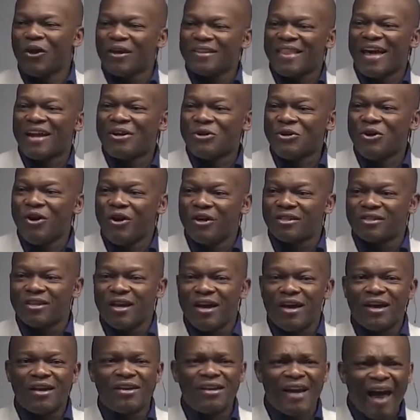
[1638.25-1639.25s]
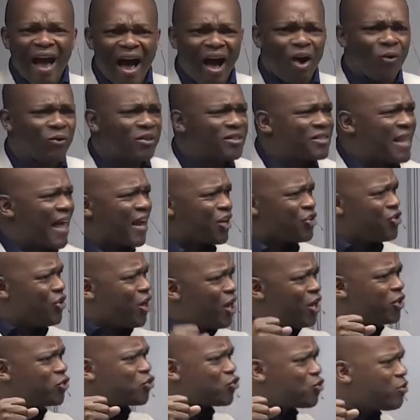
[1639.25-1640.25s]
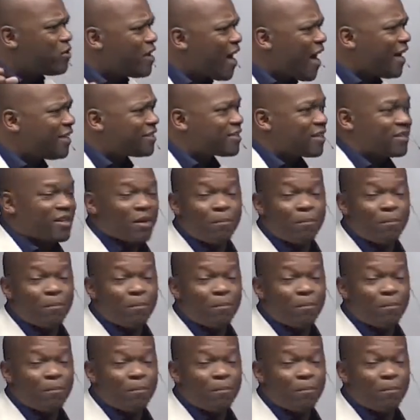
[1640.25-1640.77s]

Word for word: that nerd. Now it's like Nerds United.